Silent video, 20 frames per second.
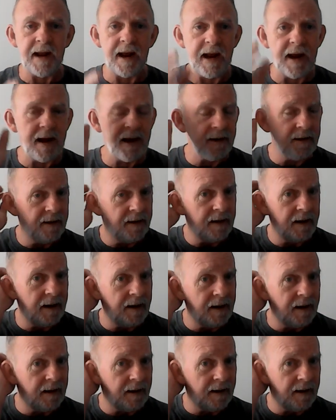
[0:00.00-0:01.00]
at,
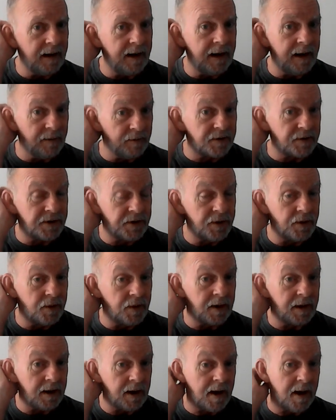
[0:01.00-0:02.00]
and it was
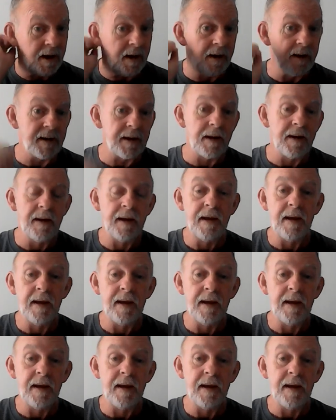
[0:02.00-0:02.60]
2 o'clock,